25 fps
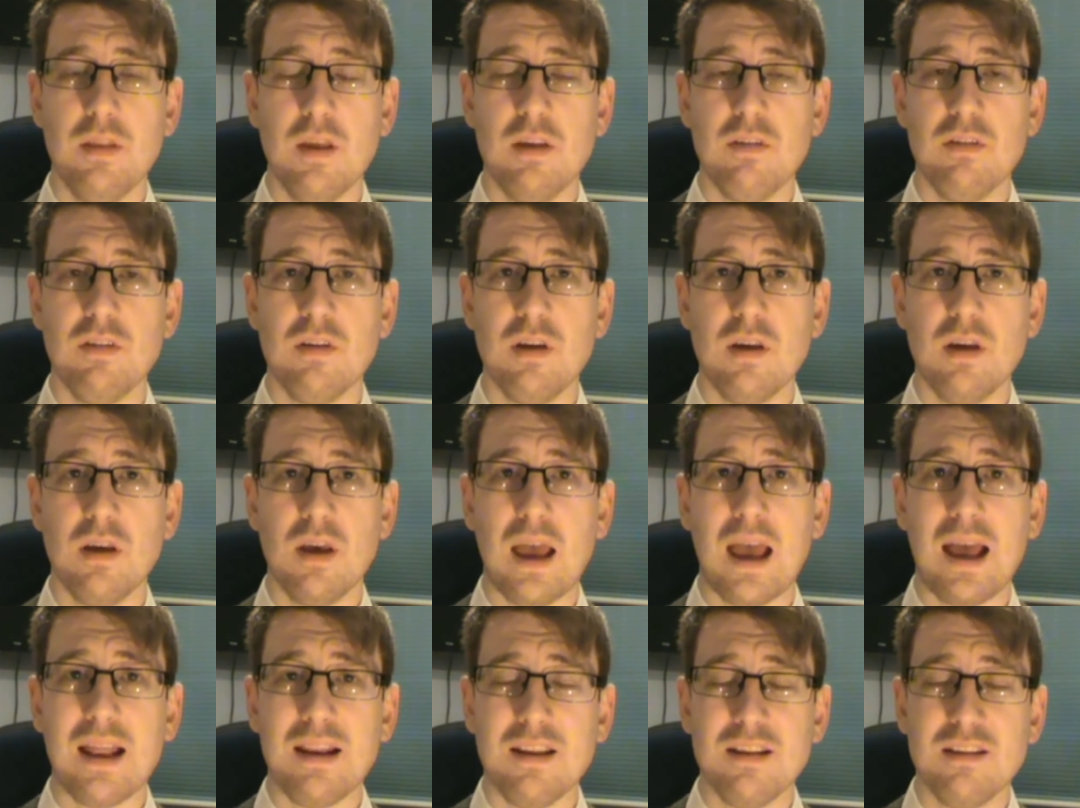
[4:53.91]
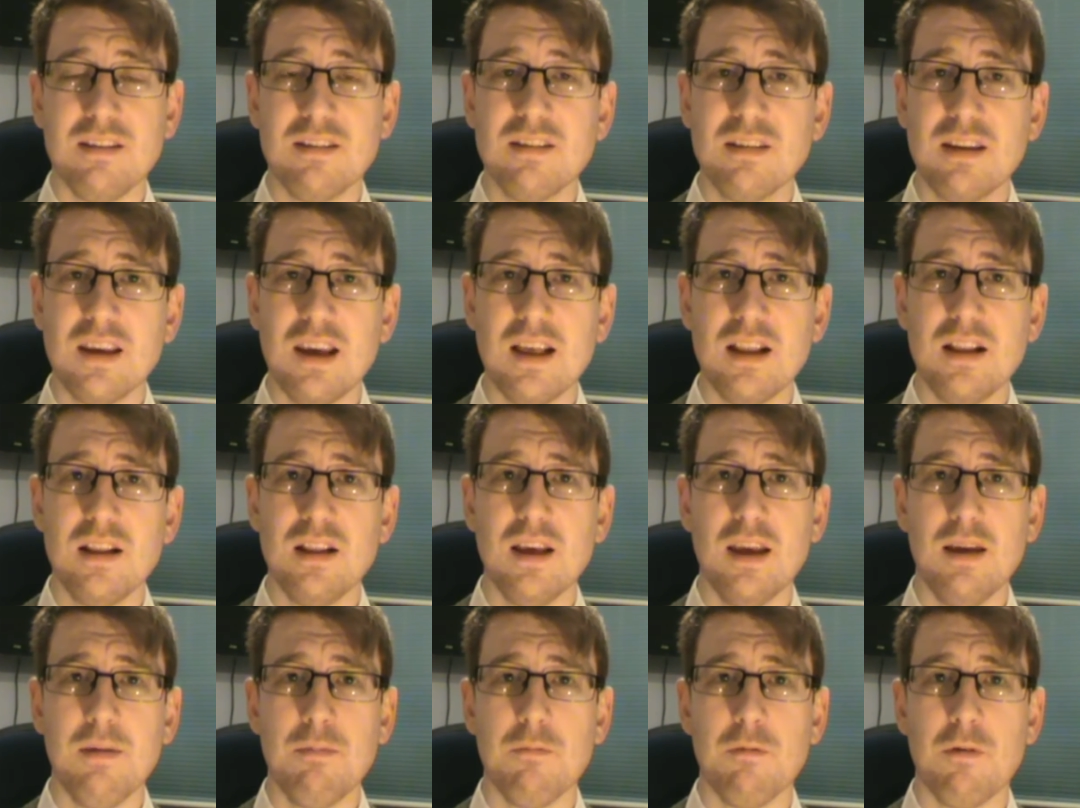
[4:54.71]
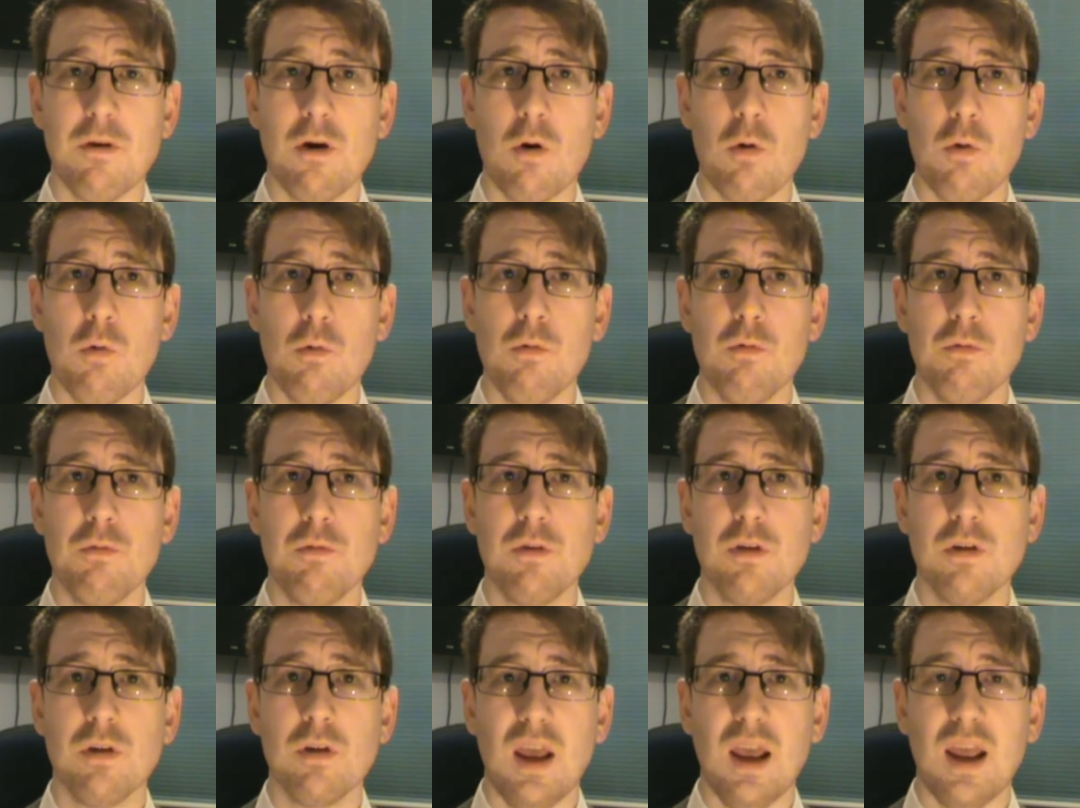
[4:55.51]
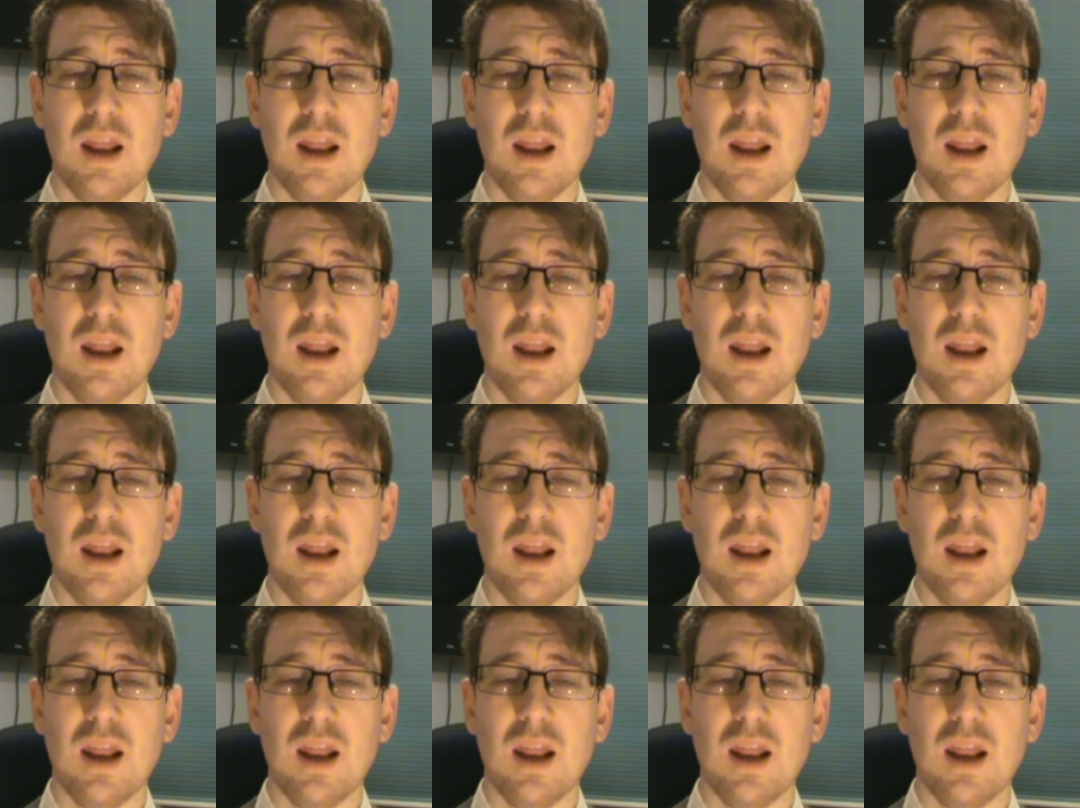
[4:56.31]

There's a added skill involved,